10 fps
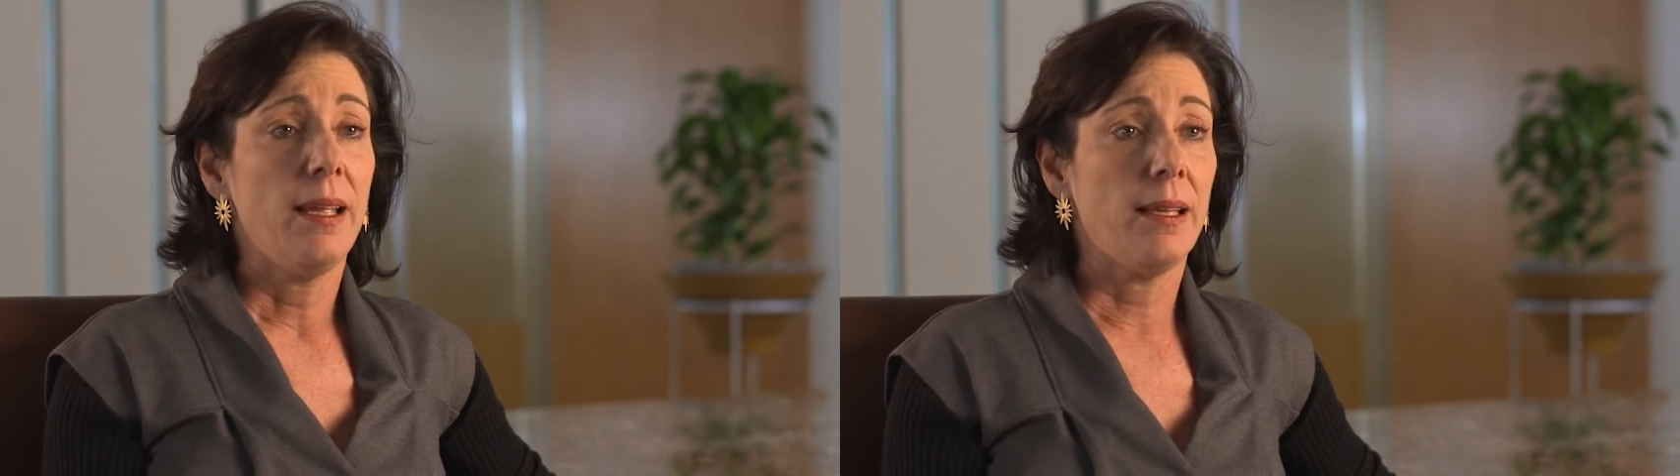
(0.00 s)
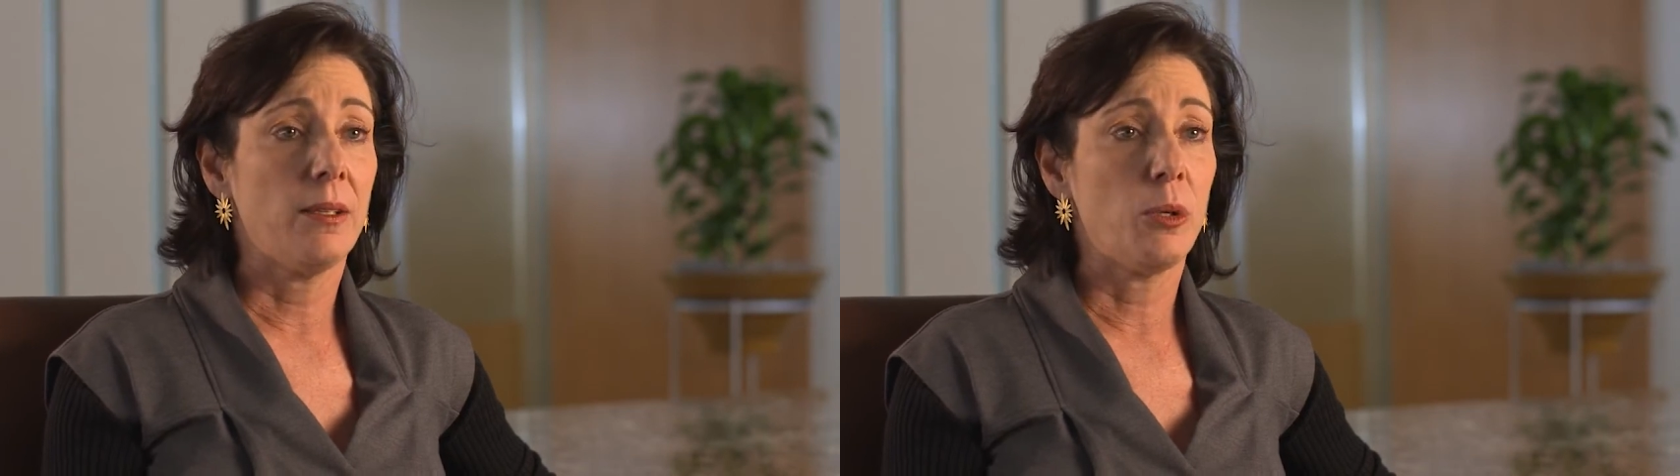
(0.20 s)

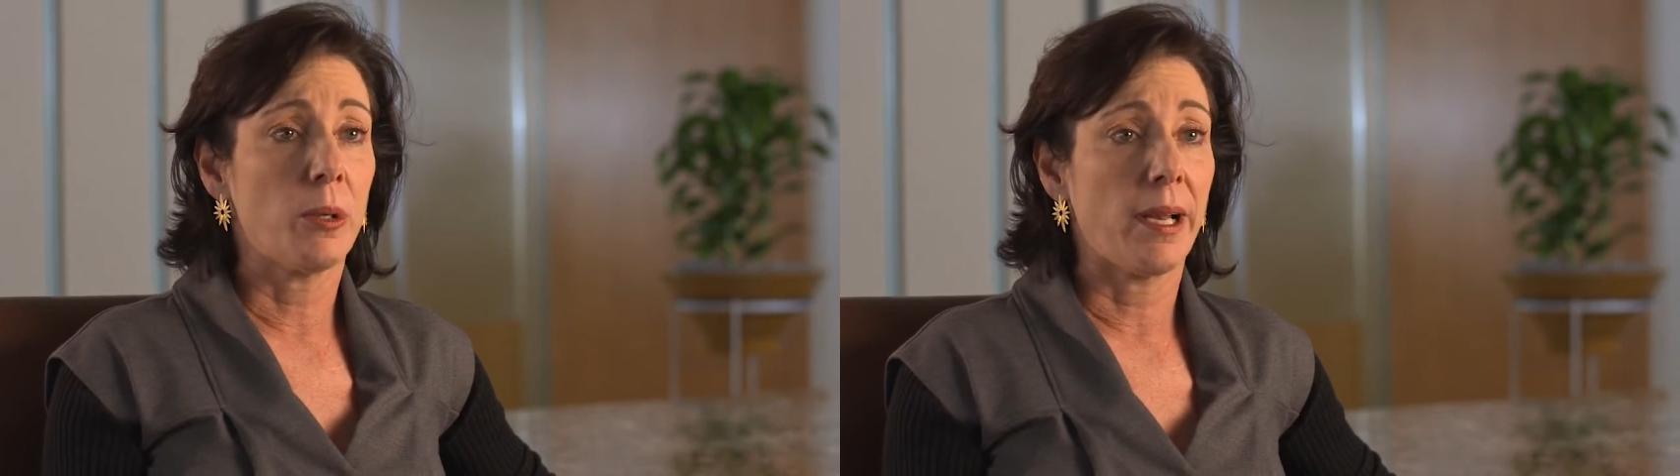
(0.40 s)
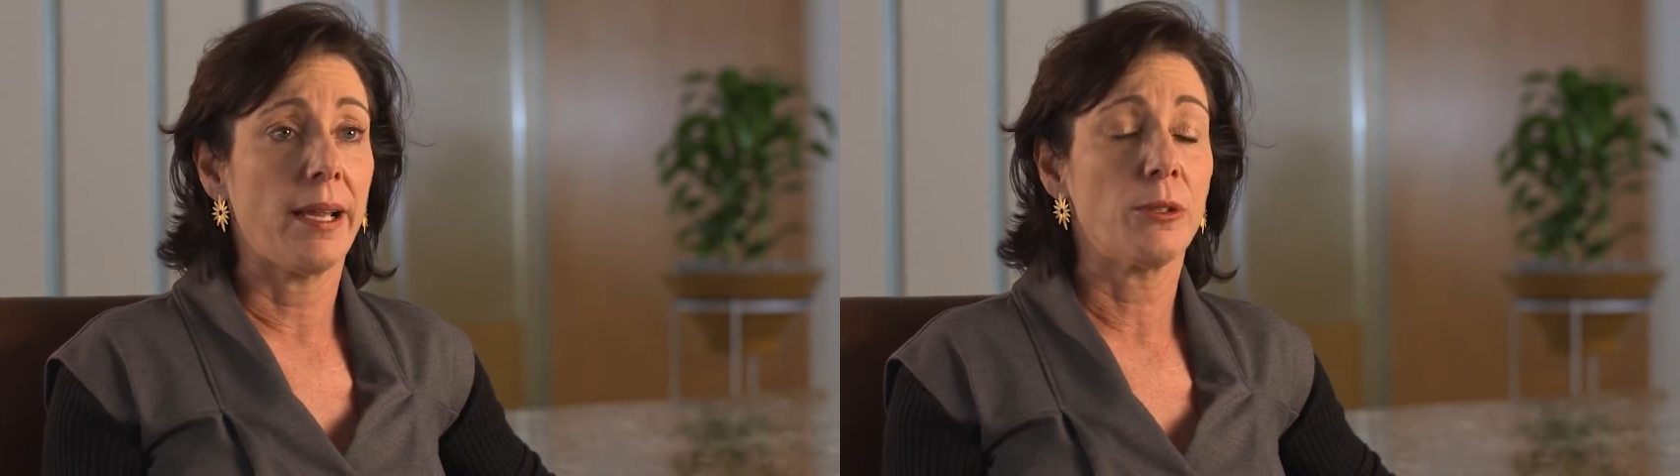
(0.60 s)
in
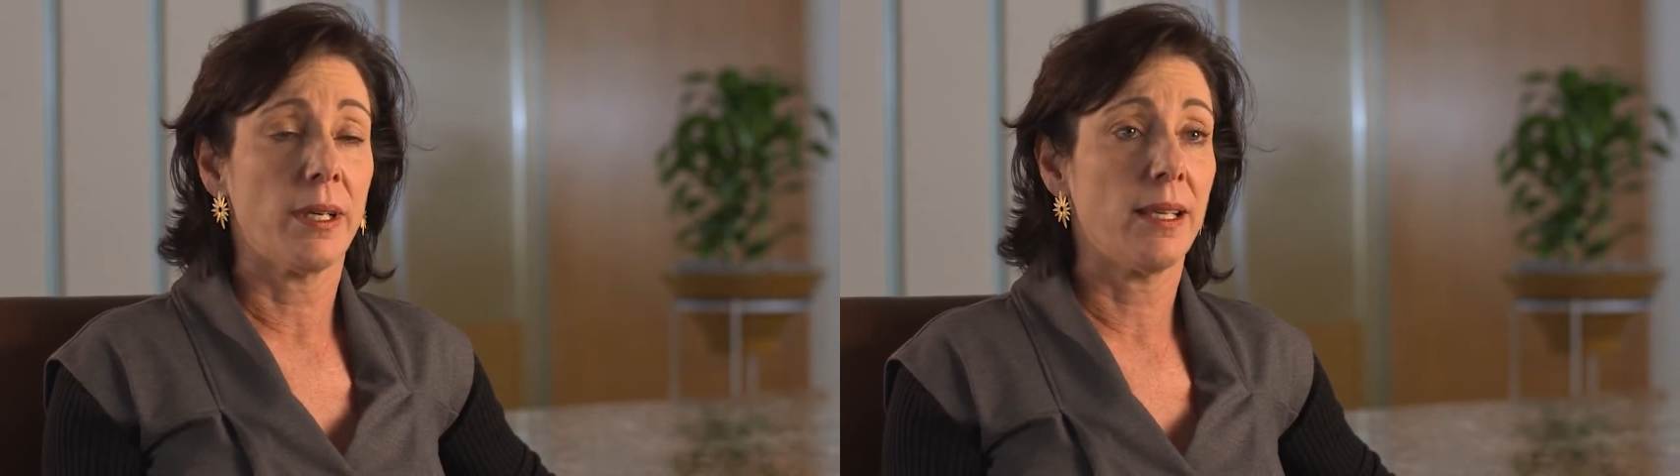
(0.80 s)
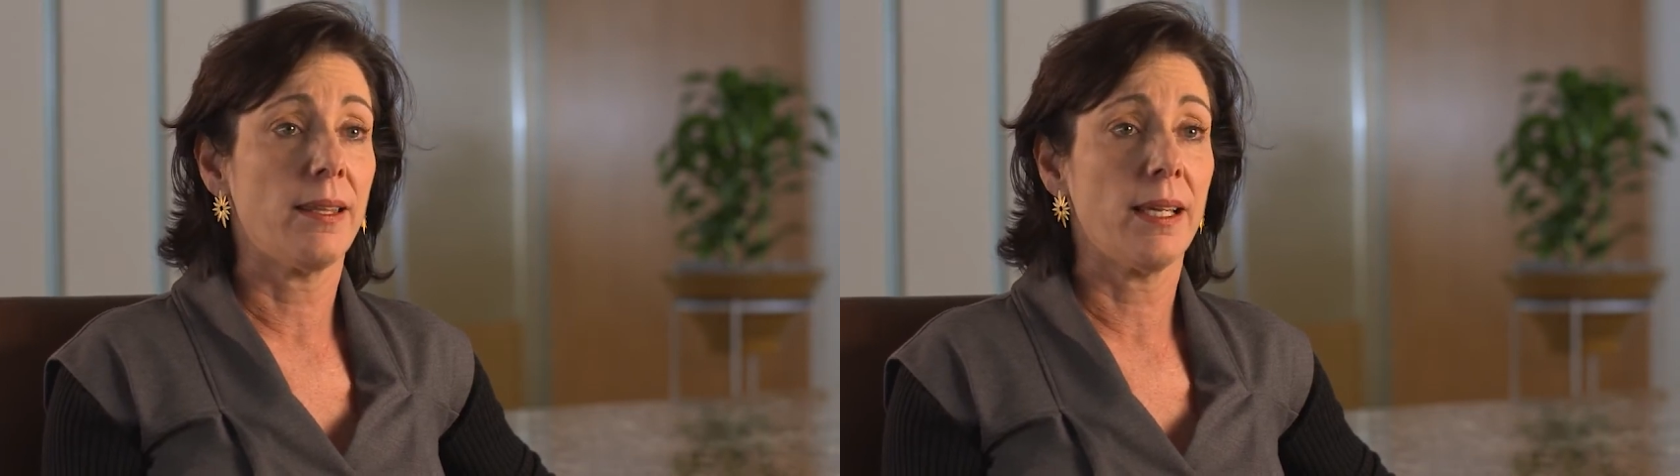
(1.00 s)
court, I try
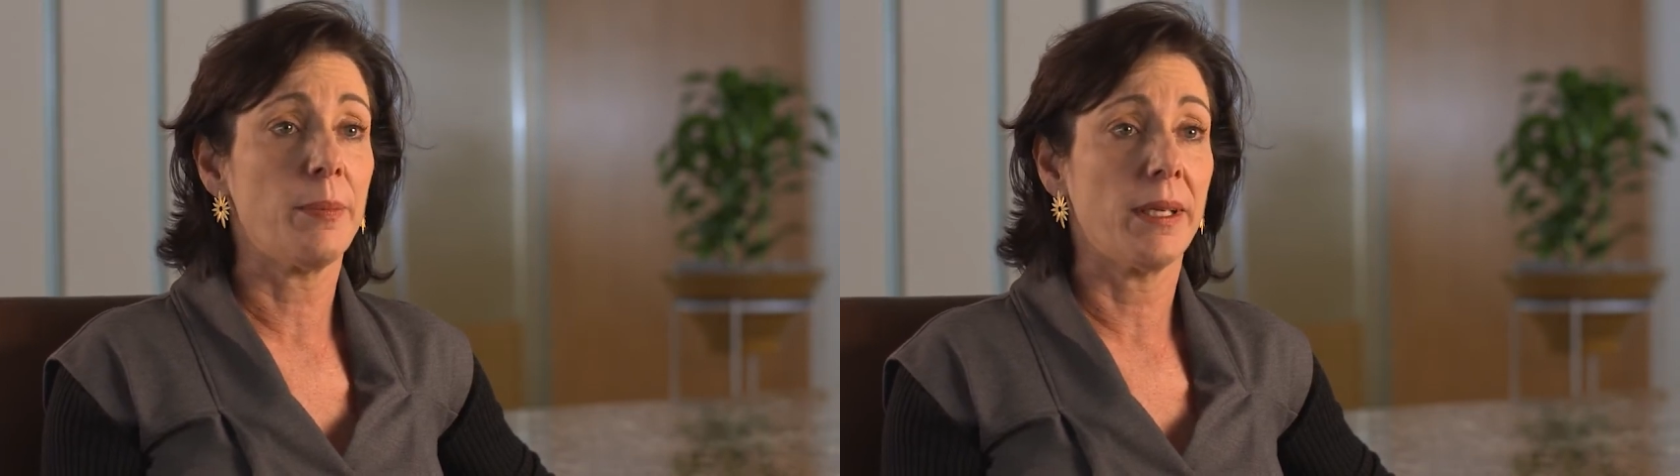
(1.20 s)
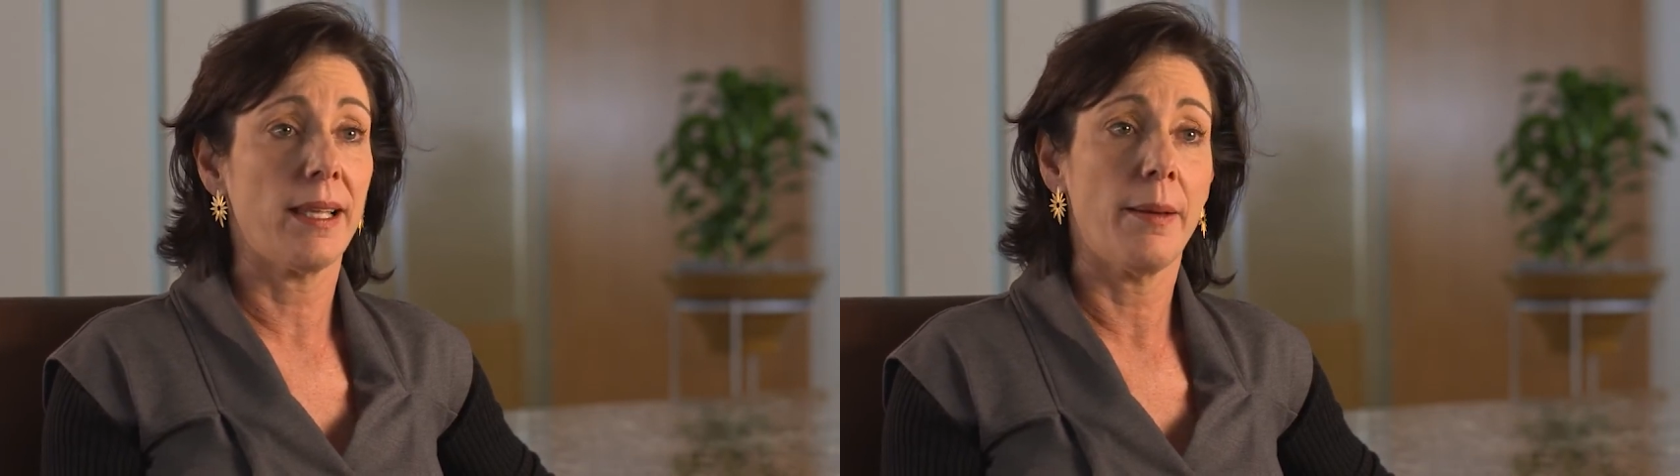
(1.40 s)
to think
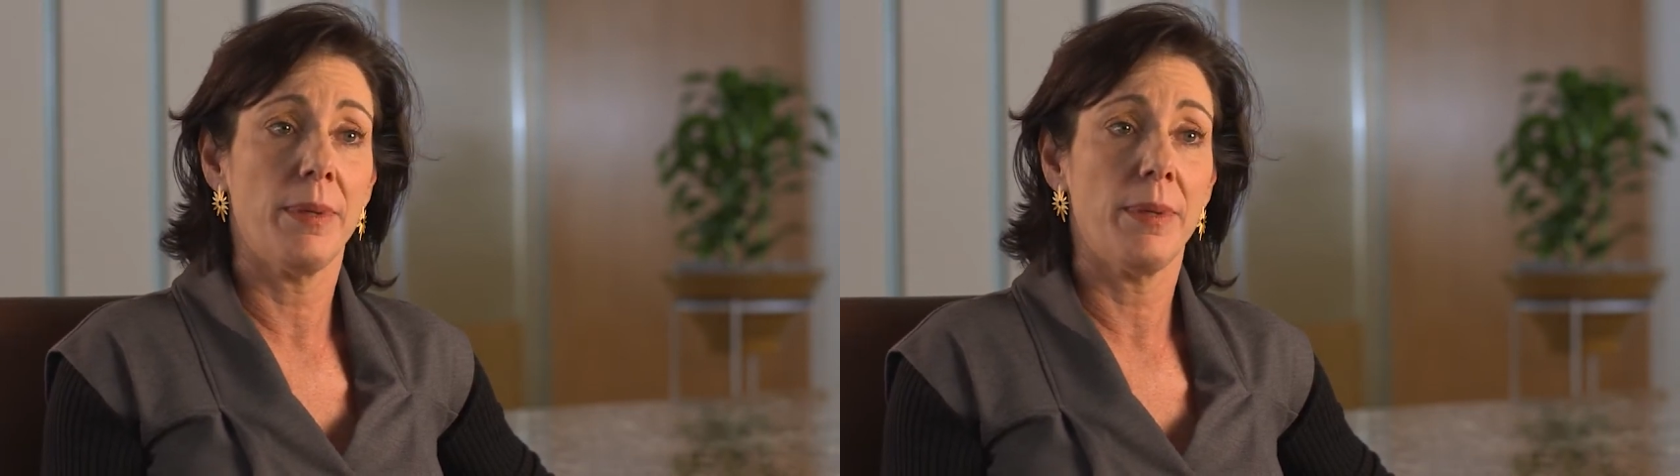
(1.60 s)
about that,